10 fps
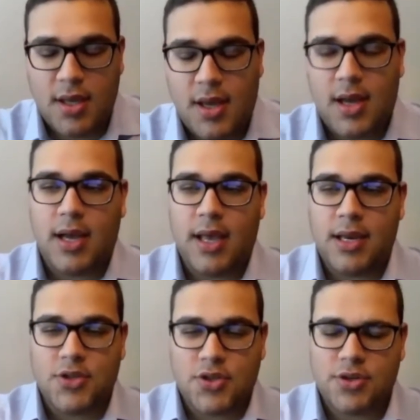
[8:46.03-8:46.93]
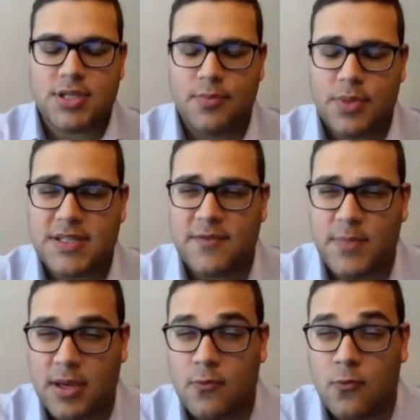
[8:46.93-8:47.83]
And insurance companies have
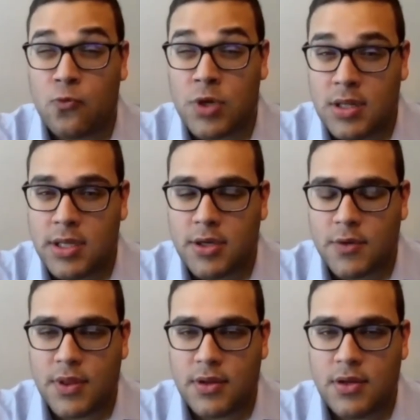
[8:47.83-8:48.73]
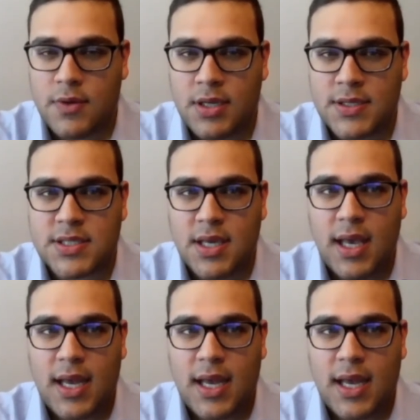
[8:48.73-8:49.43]
become really good with annuities.